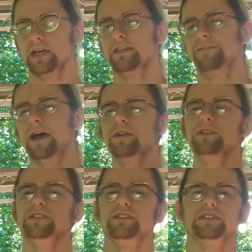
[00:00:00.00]
The
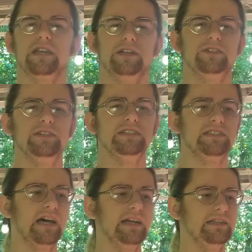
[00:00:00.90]
founders of this country
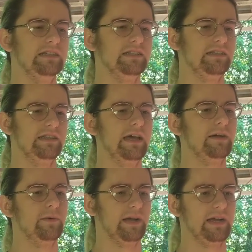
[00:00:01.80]
designed it
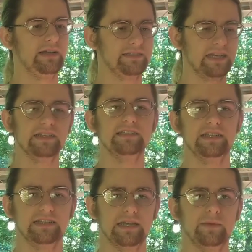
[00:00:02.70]
that way, designed the
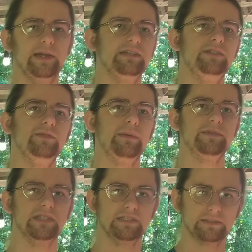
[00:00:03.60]
Senate that way to
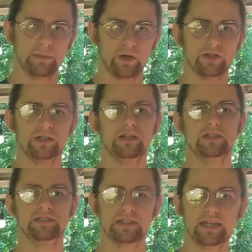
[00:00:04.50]
represent smaller
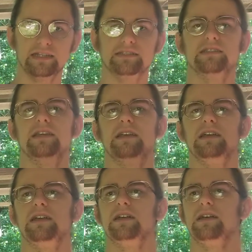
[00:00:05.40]
states.
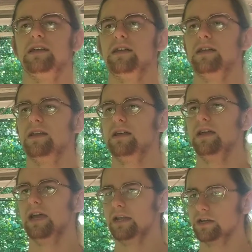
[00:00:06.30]

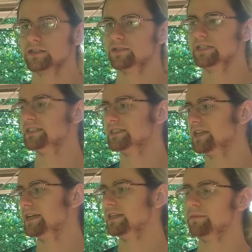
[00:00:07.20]
And also didn't
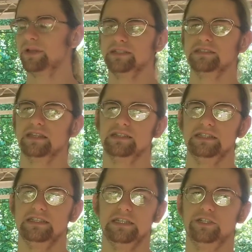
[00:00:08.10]
say that places like
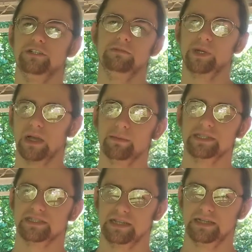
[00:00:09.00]
DC couldn't become a
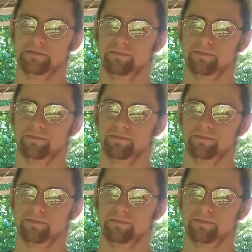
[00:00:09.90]
state.